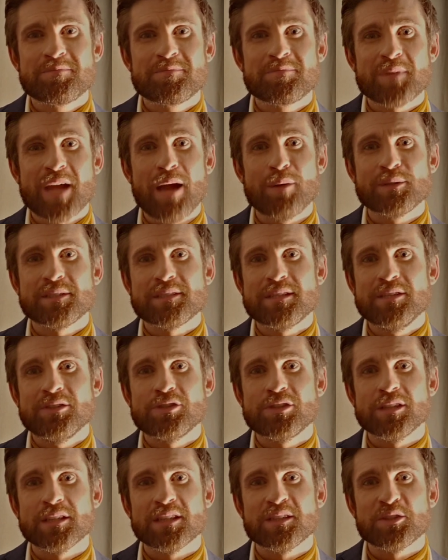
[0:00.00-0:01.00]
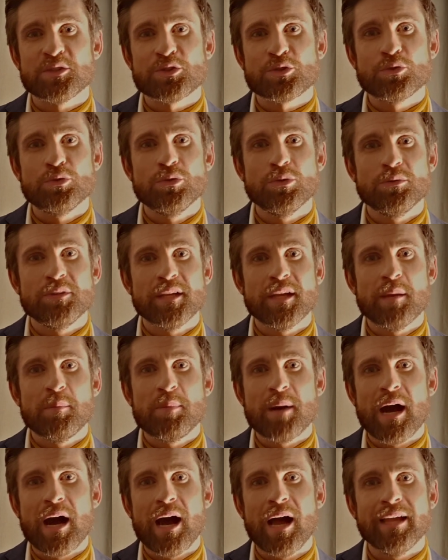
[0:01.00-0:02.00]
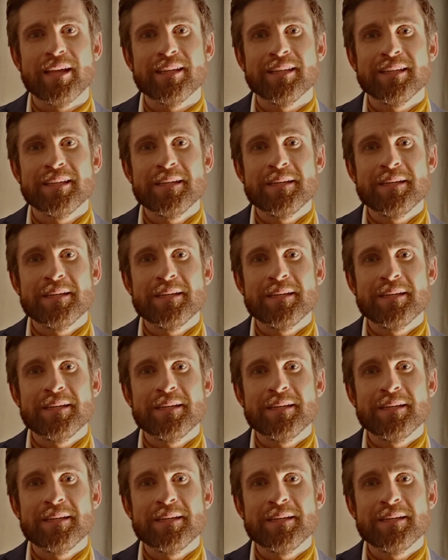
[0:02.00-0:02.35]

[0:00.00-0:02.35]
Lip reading: I was teaching in a school nearby.